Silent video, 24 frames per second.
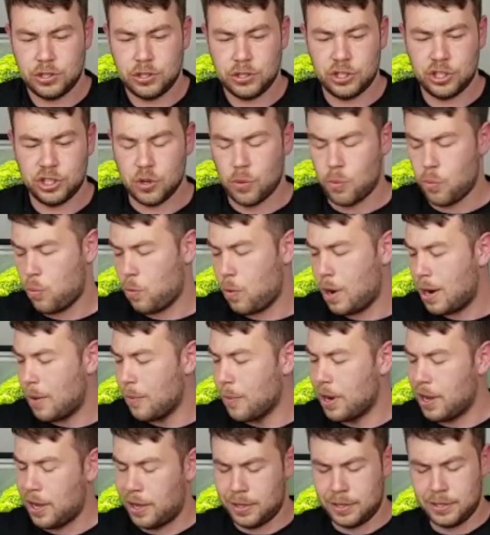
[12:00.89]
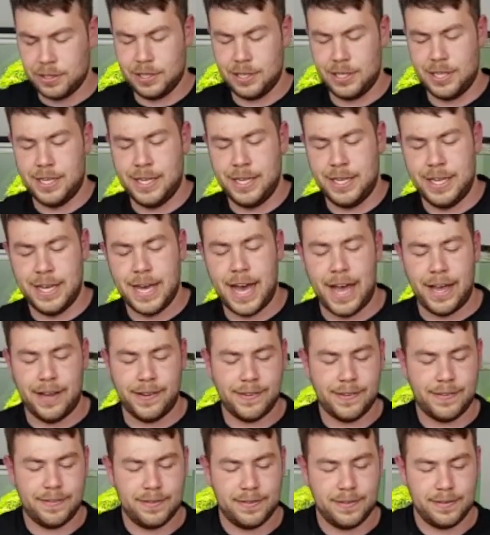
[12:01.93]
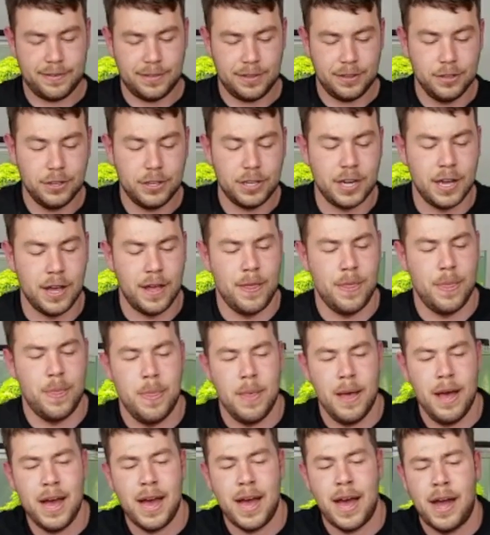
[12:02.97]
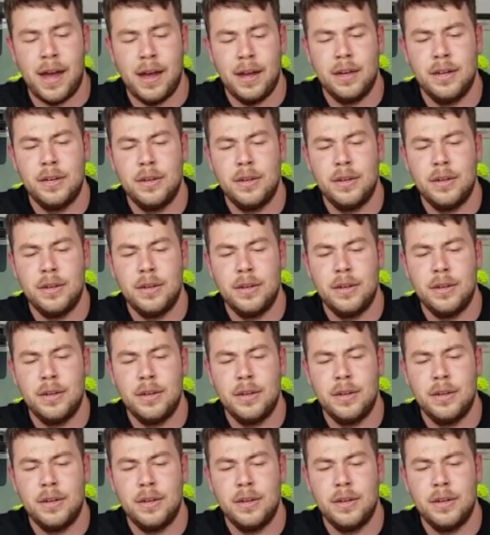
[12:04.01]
Chihuahua. Yes, look at that.